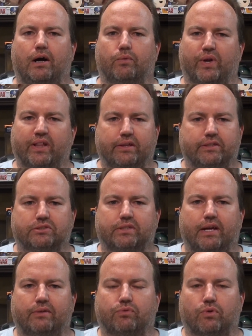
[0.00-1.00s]
release
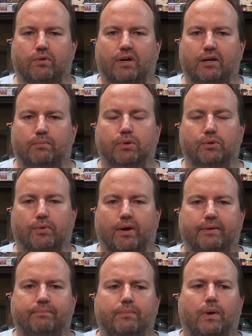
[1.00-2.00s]
date for Blu-ray.